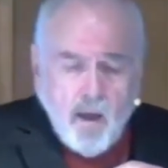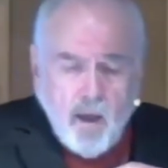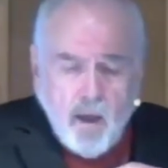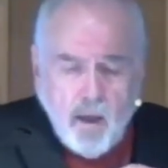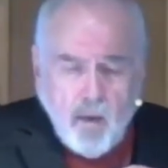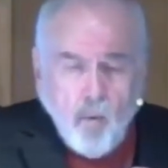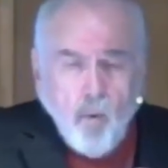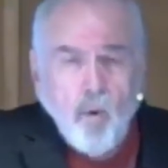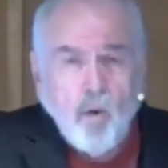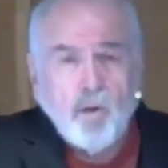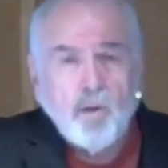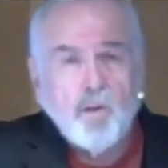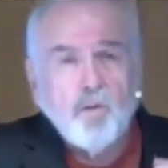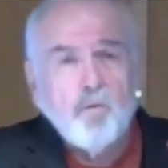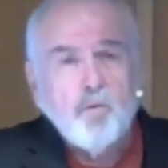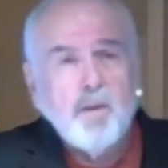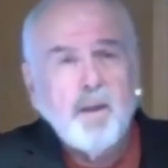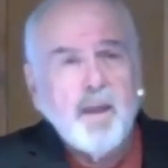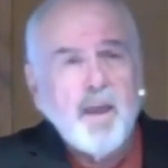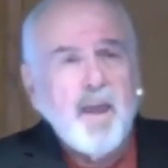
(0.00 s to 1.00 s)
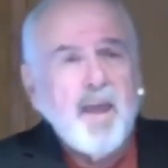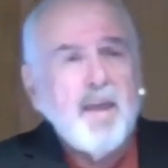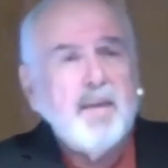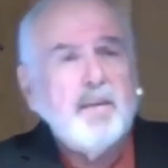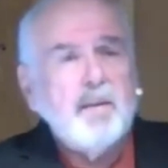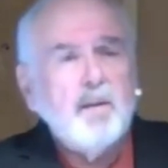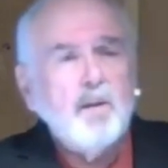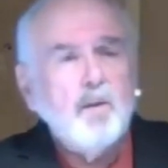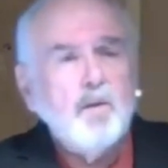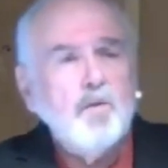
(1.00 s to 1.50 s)
what you'd gain
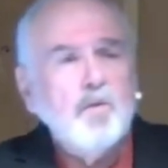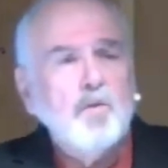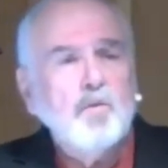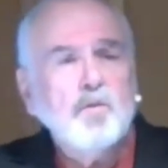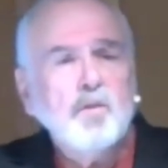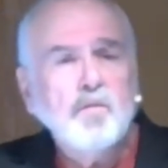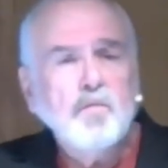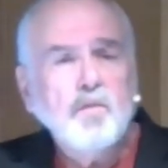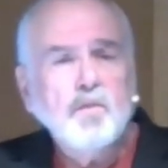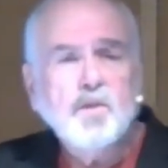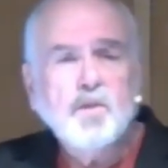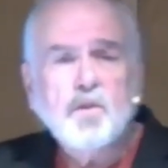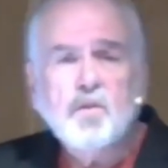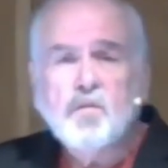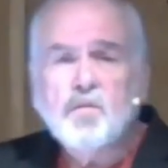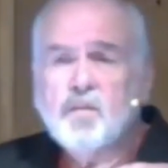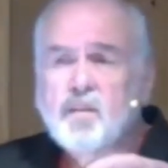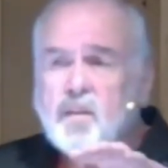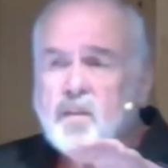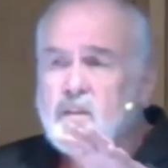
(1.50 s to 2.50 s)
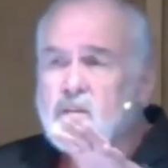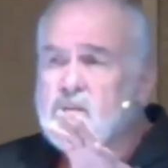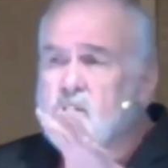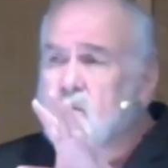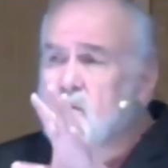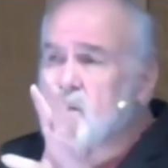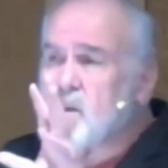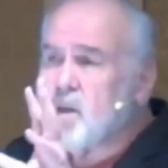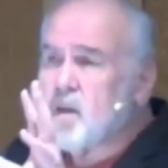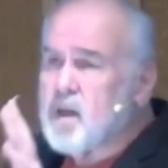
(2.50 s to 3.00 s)
and lose if you choose this,
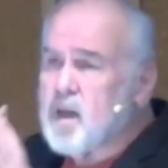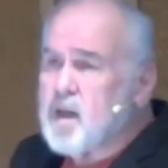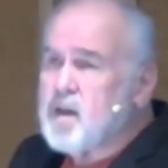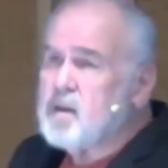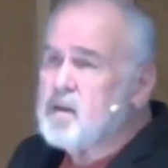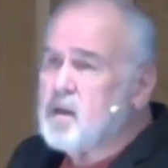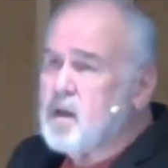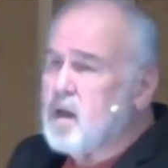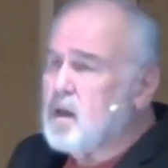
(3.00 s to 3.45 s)
and you gain it.